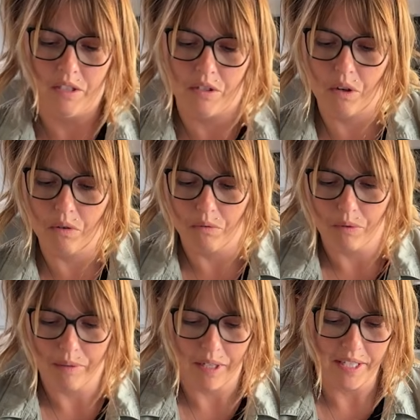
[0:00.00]
So
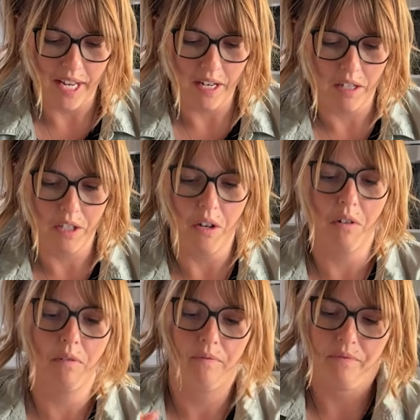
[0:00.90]
we wanna take our
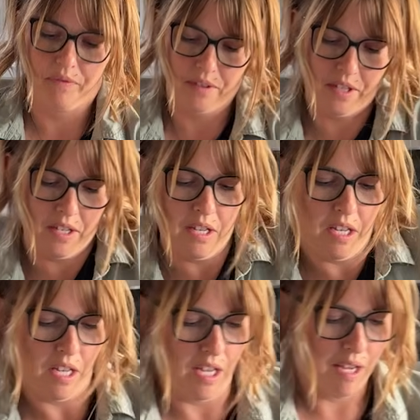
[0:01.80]
dough
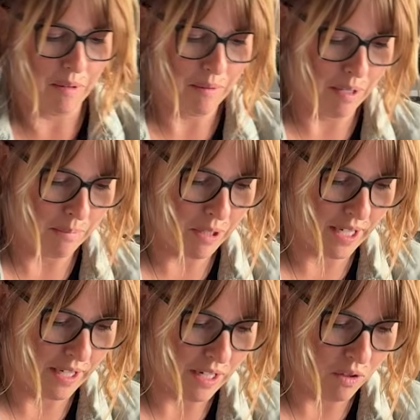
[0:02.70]
and we wanna put
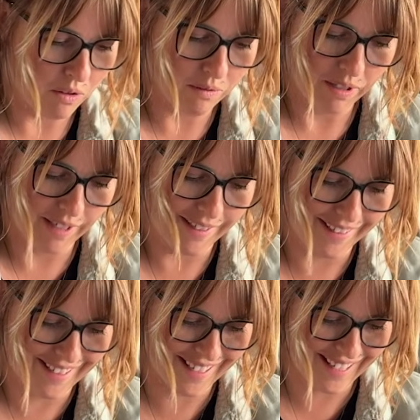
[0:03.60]
it, oh,
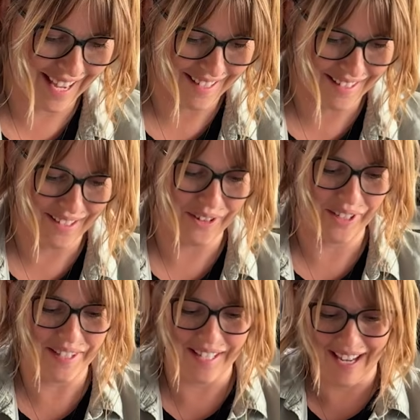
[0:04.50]
yes, you
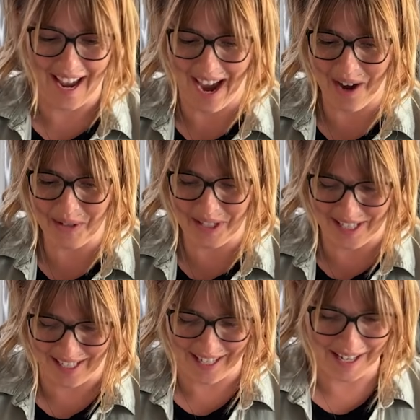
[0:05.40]
can see how
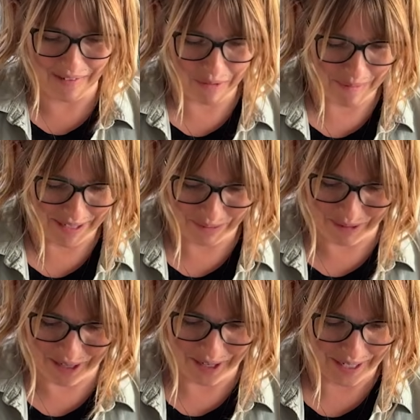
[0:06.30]
sticky of a mess
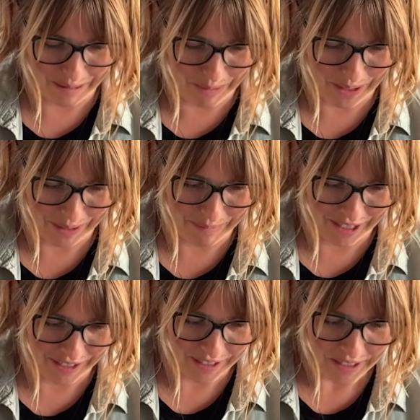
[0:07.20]
we got at the bottom
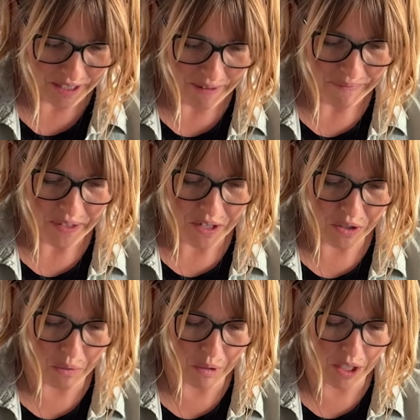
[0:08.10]
here.
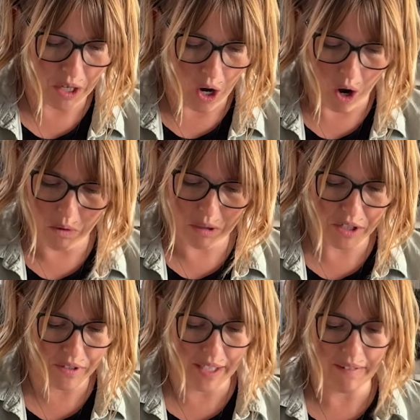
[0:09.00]
So all we're
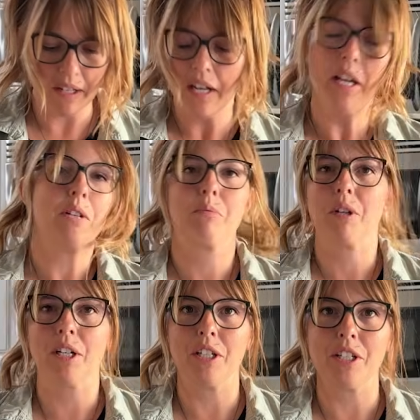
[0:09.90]
doing is we're
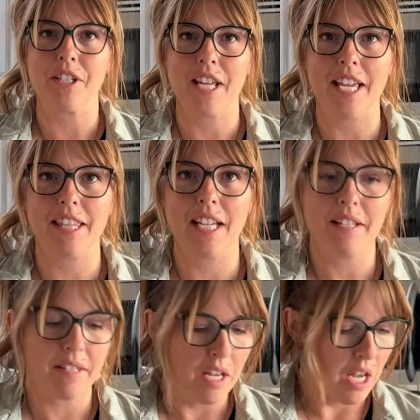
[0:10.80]
gonna just take this.